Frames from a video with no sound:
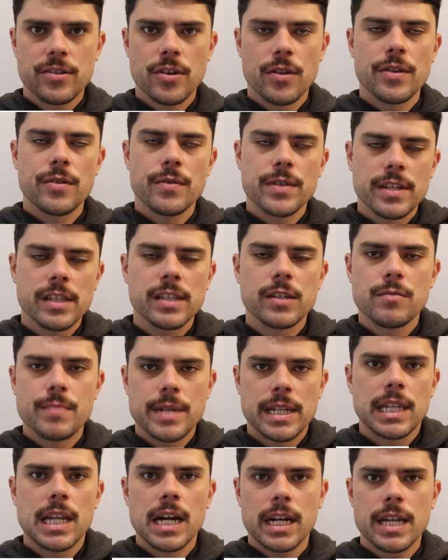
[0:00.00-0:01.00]
So there is a little
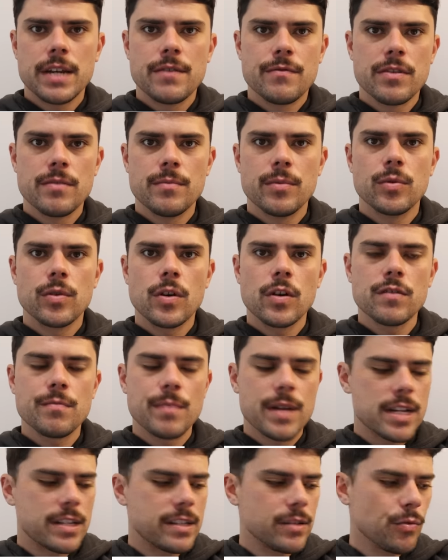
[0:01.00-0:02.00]
bit of luck here from the Bulldogs,
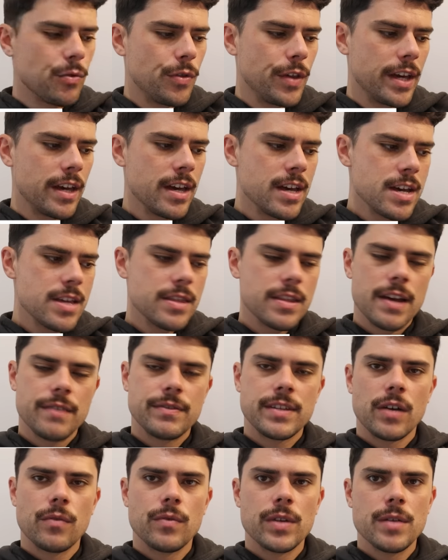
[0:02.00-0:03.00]
but I still think they've
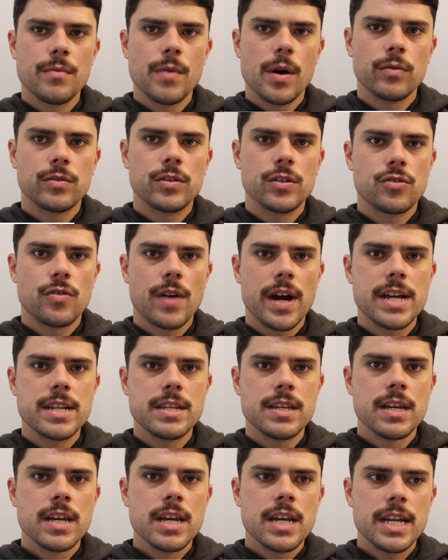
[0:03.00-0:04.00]
done really well to
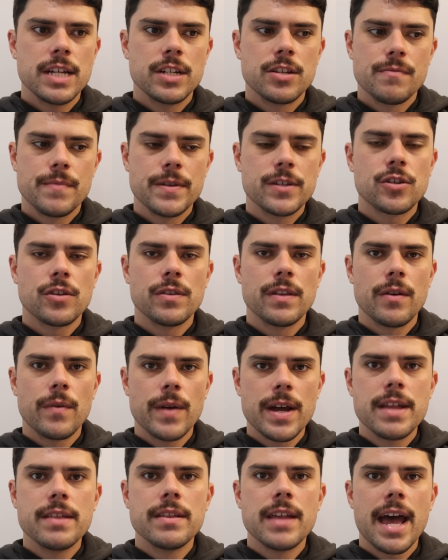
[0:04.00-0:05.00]
trade into the position they're
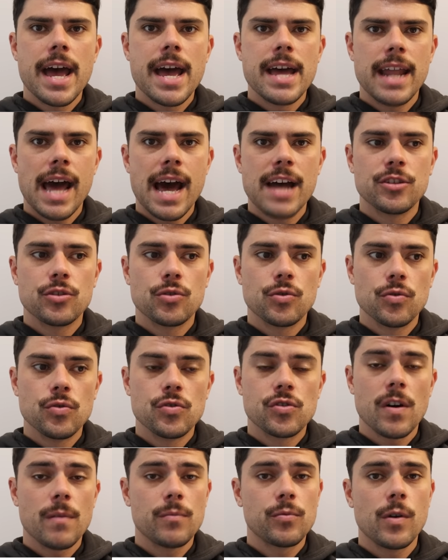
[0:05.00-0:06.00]
in and add 2
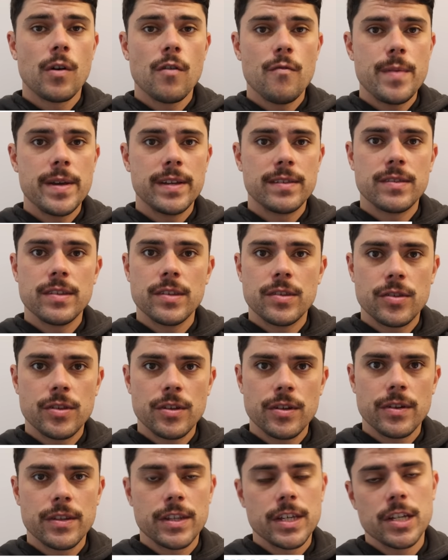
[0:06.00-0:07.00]
top 12 picks this
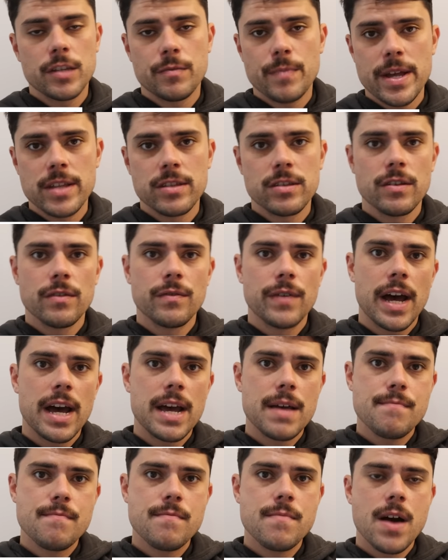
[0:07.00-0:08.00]
year at the expense of
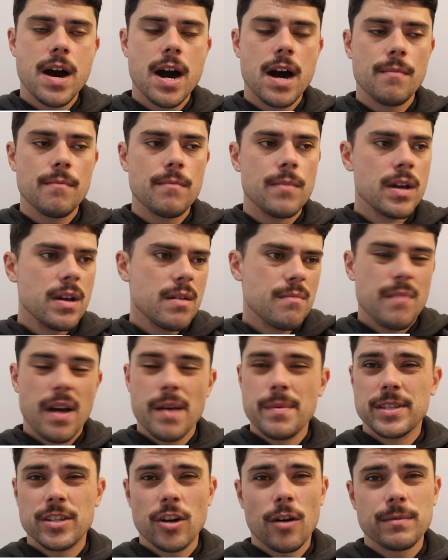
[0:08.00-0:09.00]
a
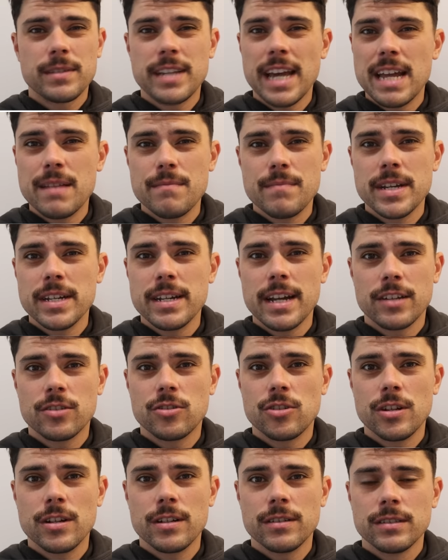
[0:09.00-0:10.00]
maybe top 10 pick
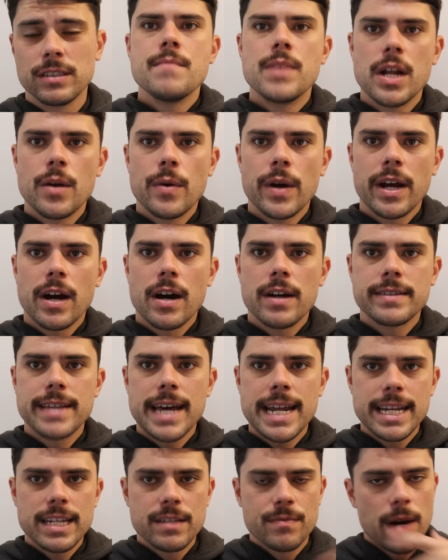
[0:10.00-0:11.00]
next year. But anyway, guys,
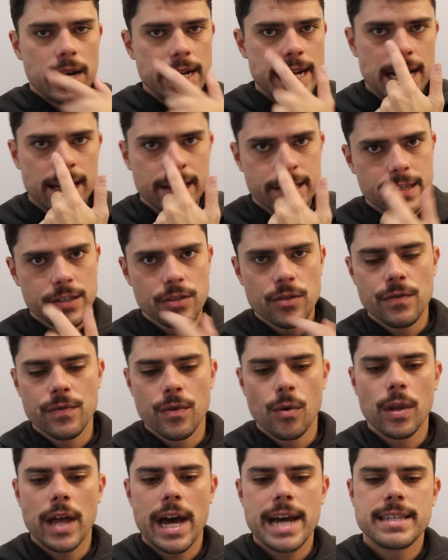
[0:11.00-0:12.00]
that is my analysis of
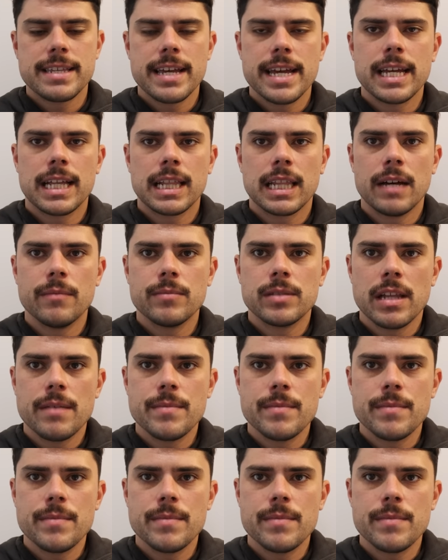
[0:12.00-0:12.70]
all 18 clubs.